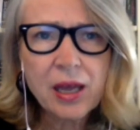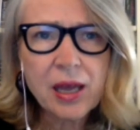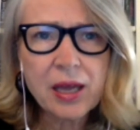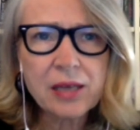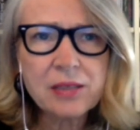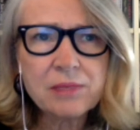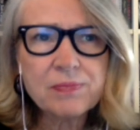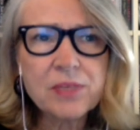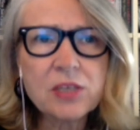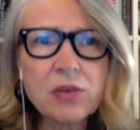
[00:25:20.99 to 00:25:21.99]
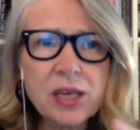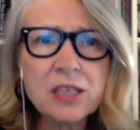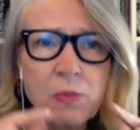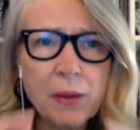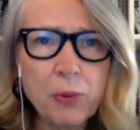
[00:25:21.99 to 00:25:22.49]
And so I
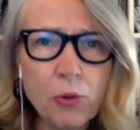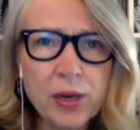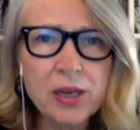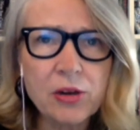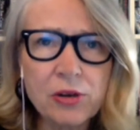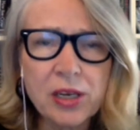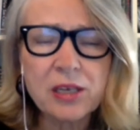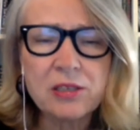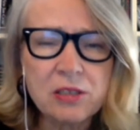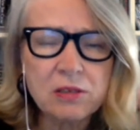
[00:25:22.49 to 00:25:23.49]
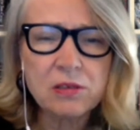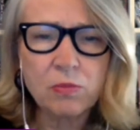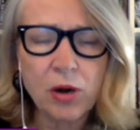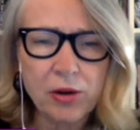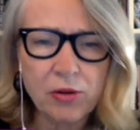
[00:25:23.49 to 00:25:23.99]
guess my point here, Nick is
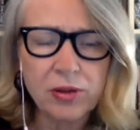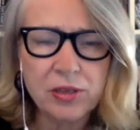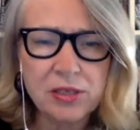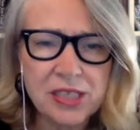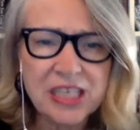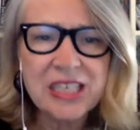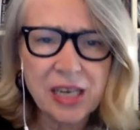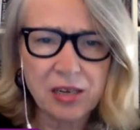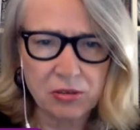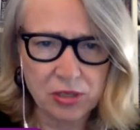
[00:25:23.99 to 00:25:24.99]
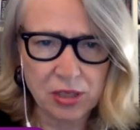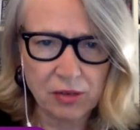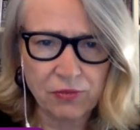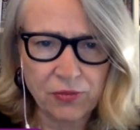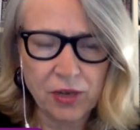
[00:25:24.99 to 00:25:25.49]
smarter on the details
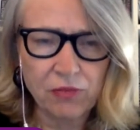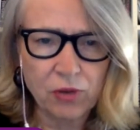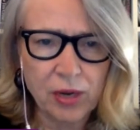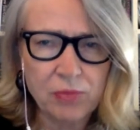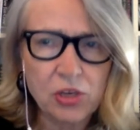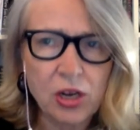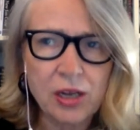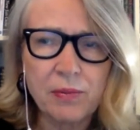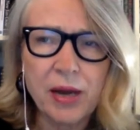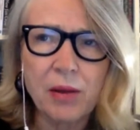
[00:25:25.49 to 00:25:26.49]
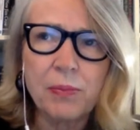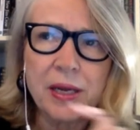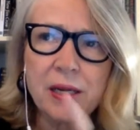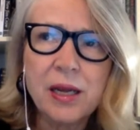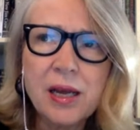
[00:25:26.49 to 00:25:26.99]
of what I'm talking about,
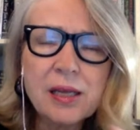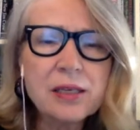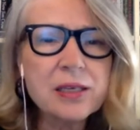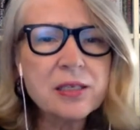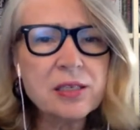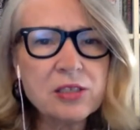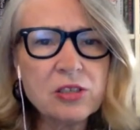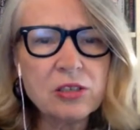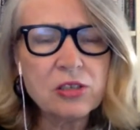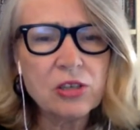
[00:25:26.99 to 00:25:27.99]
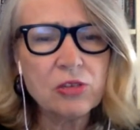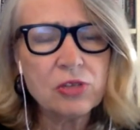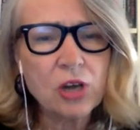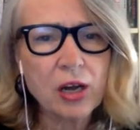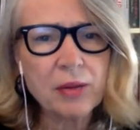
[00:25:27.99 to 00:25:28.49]
but listening to you
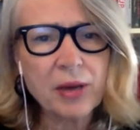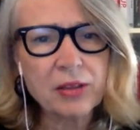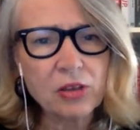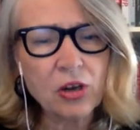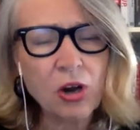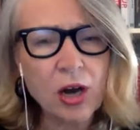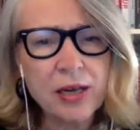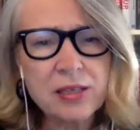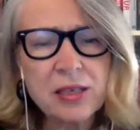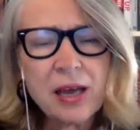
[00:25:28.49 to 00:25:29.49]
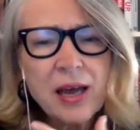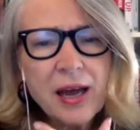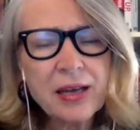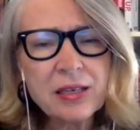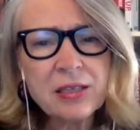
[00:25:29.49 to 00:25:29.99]
talk about the cost,
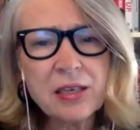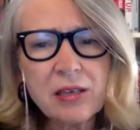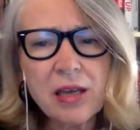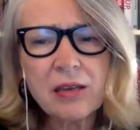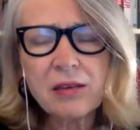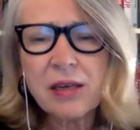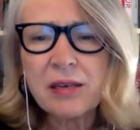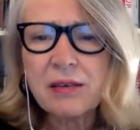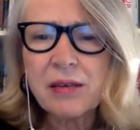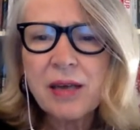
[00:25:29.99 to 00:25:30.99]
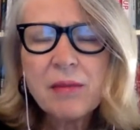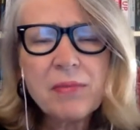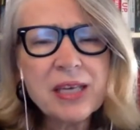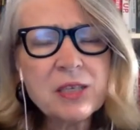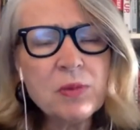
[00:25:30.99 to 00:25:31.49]
I guess it
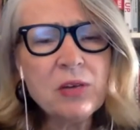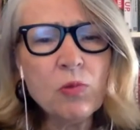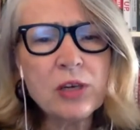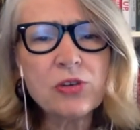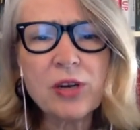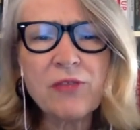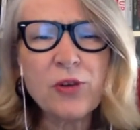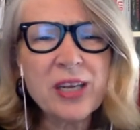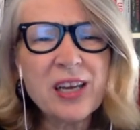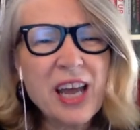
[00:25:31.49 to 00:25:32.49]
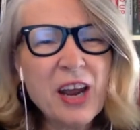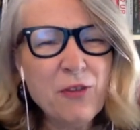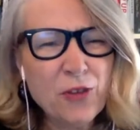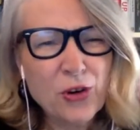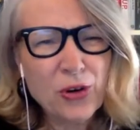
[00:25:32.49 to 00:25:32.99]
makes me wonder if we could
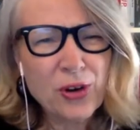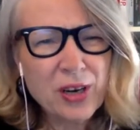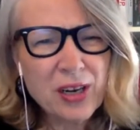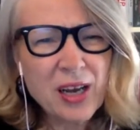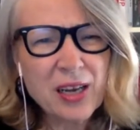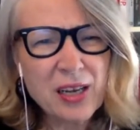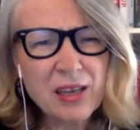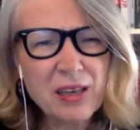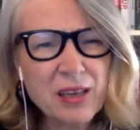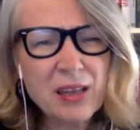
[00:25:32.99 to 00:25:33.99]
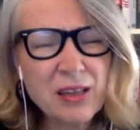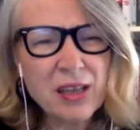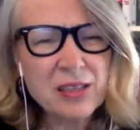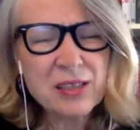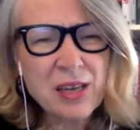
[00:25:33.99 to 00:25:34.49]
ever kind of,
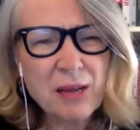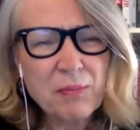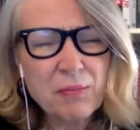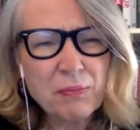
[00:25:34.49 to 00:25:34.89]
it's not